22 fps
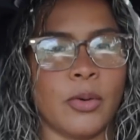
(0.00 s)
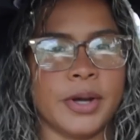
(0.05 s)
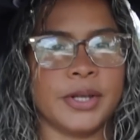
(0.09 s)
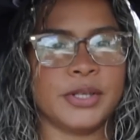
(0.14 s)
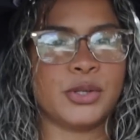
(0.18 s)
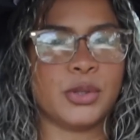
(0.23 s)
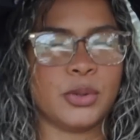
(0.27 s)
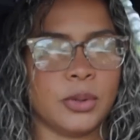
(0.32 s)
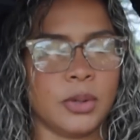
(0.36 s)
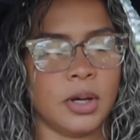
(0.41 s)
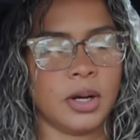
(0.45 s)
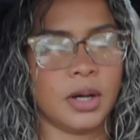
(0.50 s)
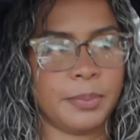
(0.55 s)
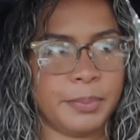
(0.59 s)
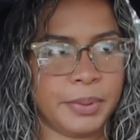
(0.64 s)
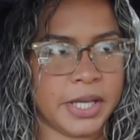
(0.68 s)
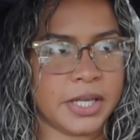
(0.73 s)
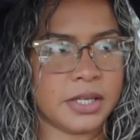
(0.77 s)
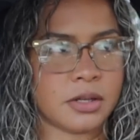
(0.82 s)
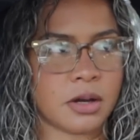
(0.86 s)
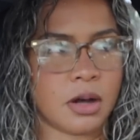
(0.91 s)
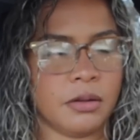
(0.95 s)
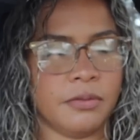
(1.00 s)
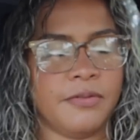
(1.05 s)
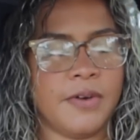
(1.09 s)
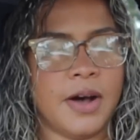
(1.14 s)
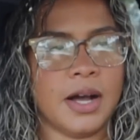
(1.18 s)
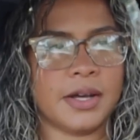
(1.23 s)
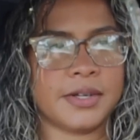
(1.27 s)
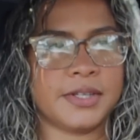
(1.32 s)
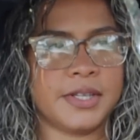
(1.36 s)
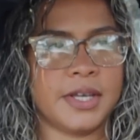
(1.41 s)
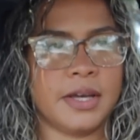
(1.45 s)
going to a place called
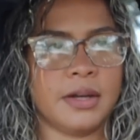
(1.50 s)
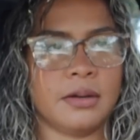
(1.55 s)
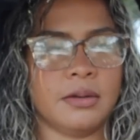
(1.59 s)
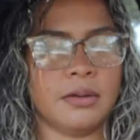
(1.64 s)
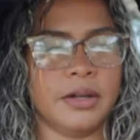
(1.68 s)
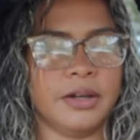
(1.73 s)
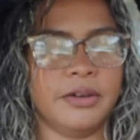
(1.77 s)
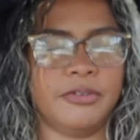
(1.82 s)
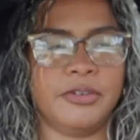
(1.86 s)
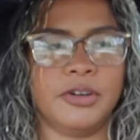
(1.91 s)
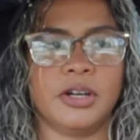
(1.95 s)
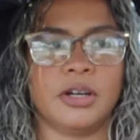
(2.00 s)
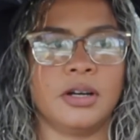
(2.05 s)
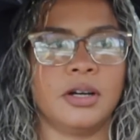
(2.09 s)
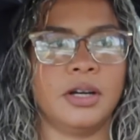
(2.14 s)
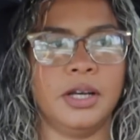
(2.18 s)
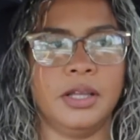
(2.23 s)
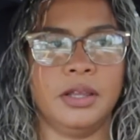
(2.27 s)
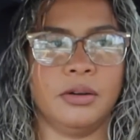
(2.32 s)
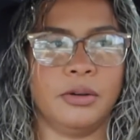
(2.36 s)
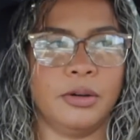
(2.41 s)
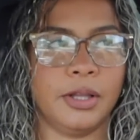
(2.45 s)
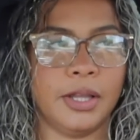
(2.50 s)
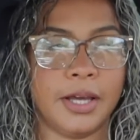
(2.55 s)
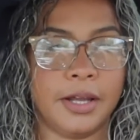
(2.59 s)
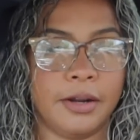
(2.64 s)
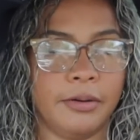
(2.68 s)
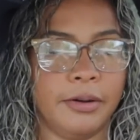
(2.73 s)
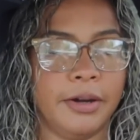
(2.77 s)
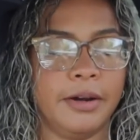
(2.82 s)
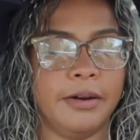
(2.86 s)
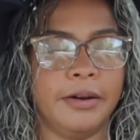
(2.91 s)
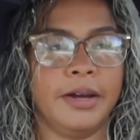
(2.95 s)
Foxtail. If you're in the
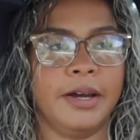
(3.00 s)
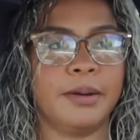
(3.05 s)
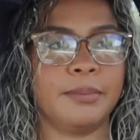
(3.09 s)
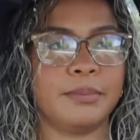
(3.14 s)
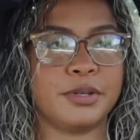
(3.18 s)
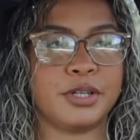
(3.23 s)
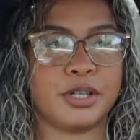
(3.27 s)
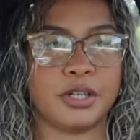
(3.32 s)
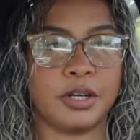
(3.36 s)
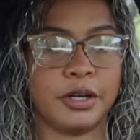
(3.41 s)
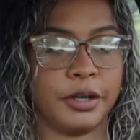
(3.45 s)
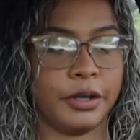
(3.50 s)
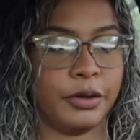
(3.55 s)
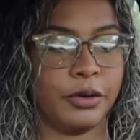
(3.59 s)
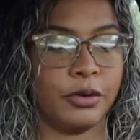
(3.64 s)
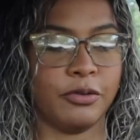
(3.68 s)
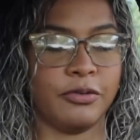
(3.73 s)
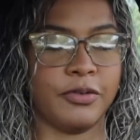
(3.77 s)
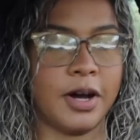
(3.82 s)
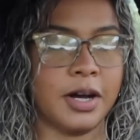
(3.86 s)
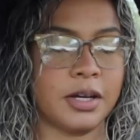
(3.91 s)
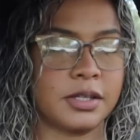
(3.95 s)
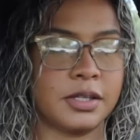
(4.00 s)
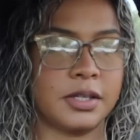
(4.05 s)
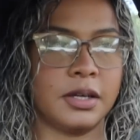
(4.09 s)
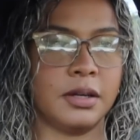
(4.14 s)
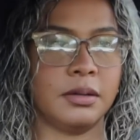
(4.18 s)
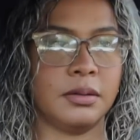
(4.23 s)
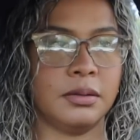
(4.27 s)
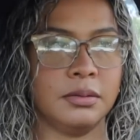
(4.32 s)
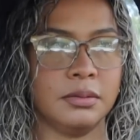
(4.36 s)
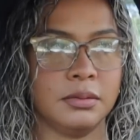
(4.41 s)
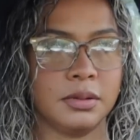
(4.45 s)
Orlando area, I'm sure you know
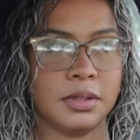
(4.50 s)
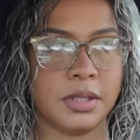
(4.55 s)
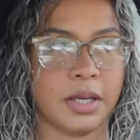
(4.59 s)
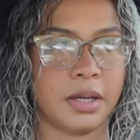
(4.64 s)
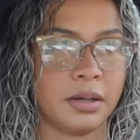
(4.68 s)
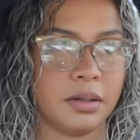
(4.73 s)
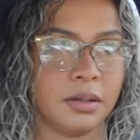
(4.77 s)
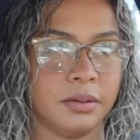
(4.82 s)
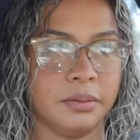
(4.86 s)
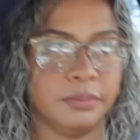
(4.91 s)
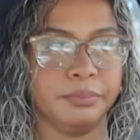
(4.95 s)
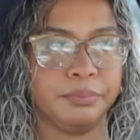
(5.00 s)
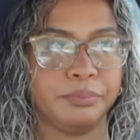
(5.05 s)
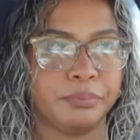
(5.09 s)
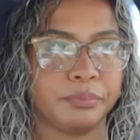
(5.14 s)
Foxtail. It's like a